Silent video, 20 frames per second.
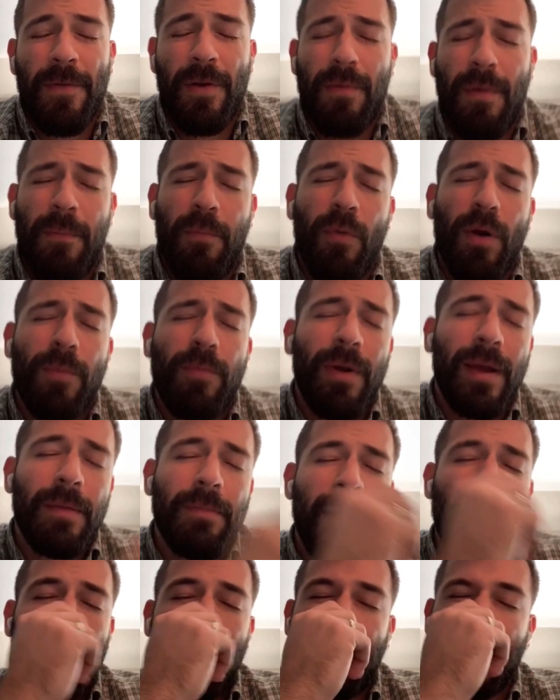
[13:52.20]
From a more
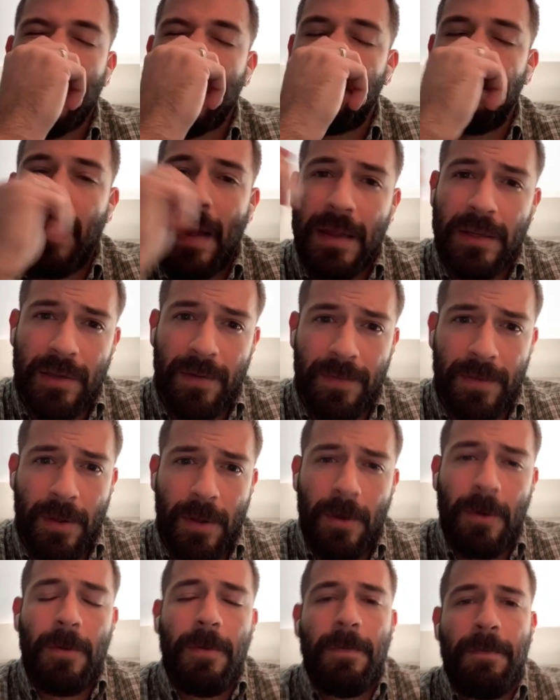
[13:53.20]
pragmatic perspective,
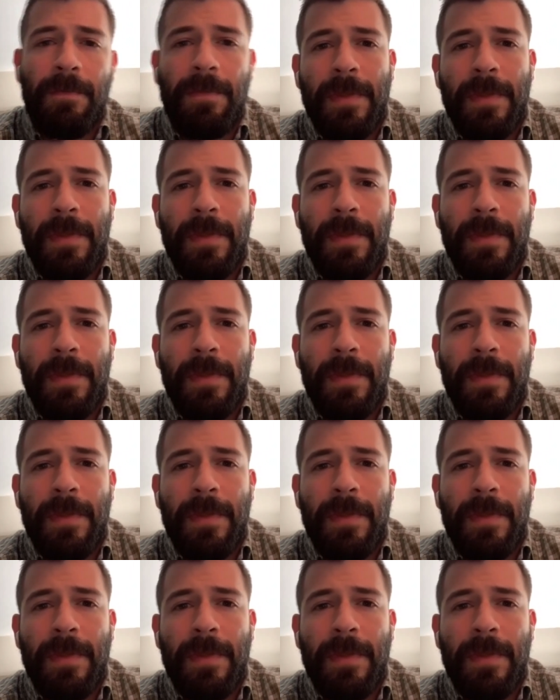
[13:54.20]
though,